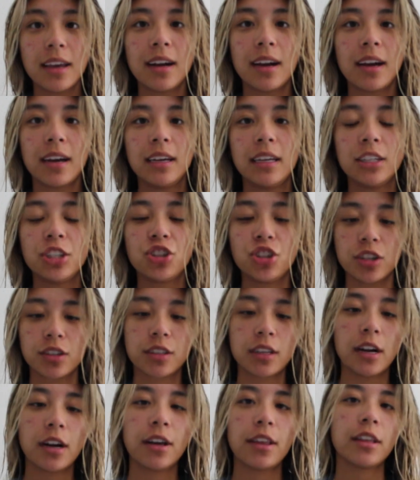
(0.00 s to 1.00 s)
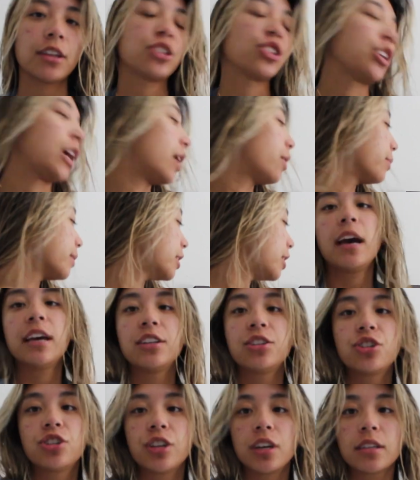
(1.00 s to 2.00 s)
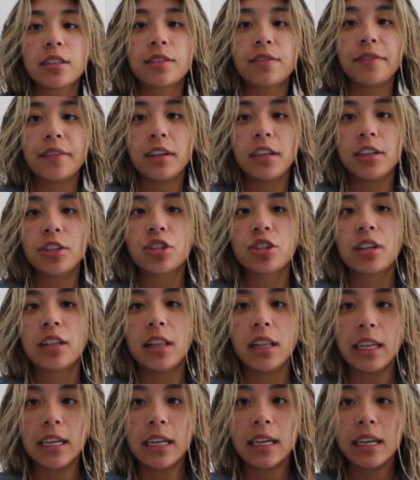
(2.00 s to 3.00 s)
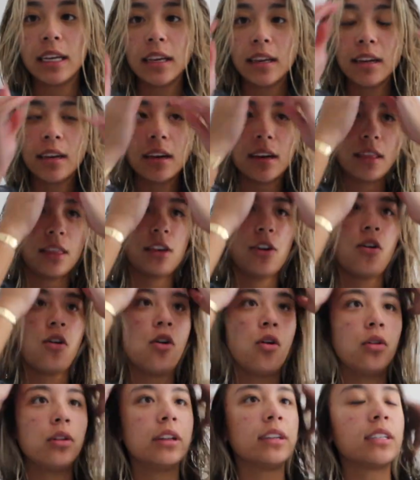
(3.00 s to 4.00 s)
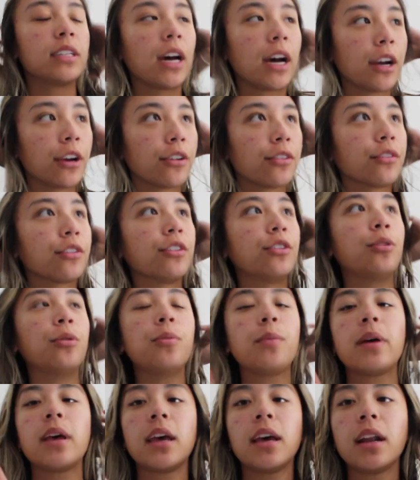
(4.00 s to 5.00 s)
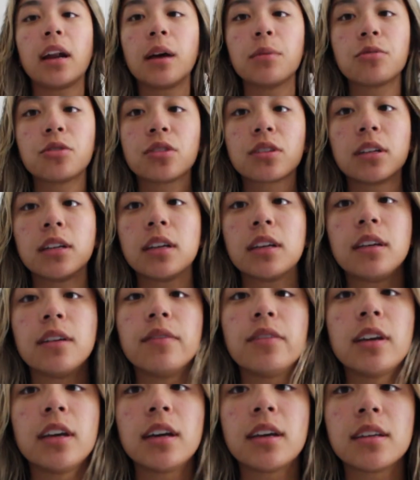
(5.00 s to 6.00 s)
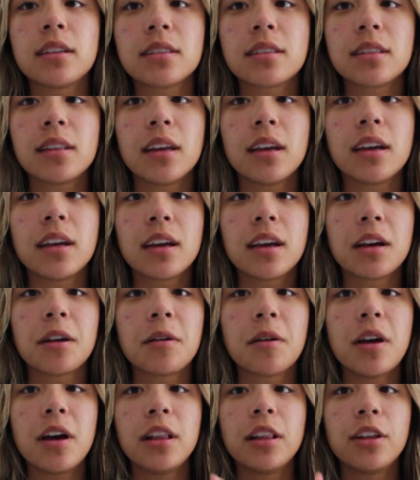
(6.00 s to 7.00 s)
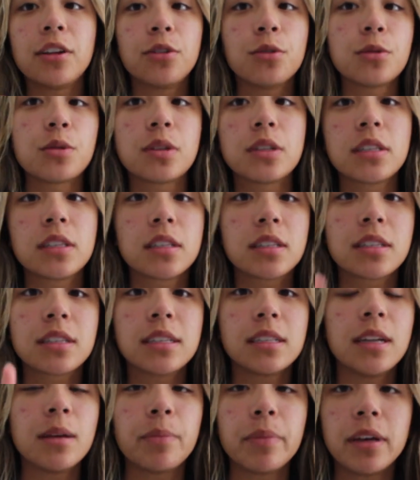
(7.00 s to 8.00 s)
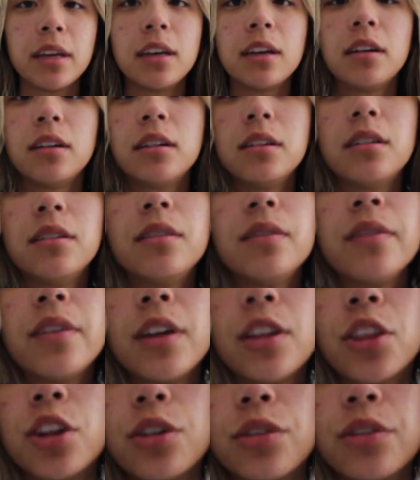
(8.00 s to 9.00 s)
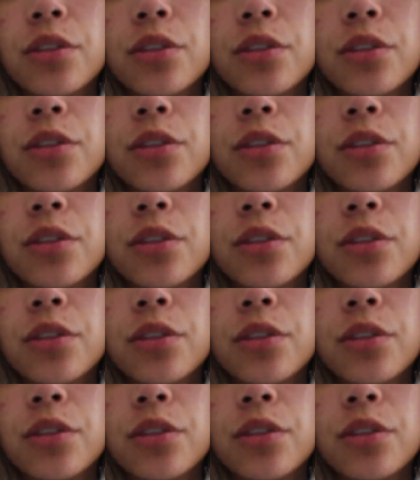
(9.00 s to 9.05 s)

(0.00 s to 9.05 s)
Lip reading: and I just got out of the shower. I just finished cleaning the whole entire room and I'm just gonna give you guys like a little snippet of the